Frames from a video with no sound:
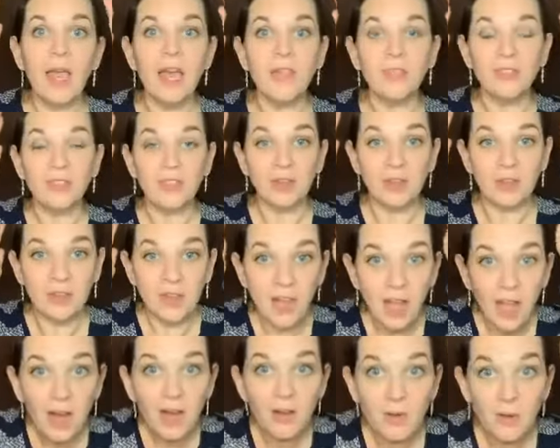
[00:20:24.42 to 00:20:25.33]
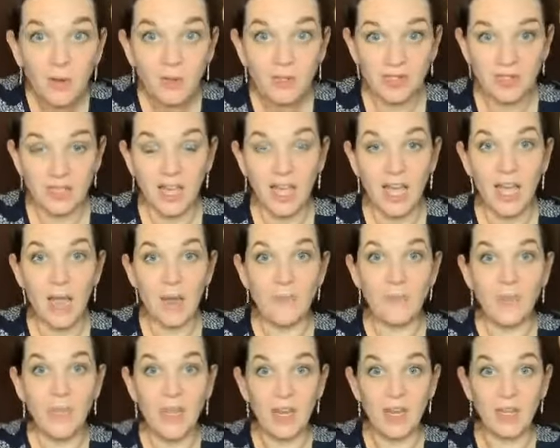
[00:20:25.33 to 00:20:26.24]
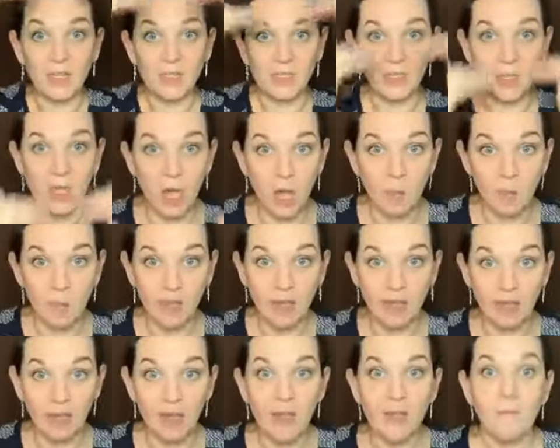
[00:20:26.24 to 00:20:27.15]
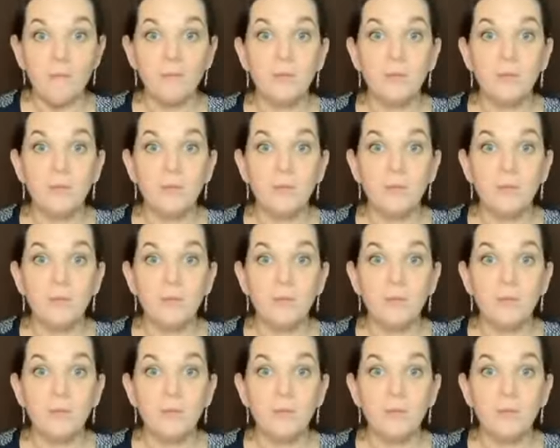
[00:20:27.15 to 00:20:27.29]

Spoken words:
at the Kairos time that is coming.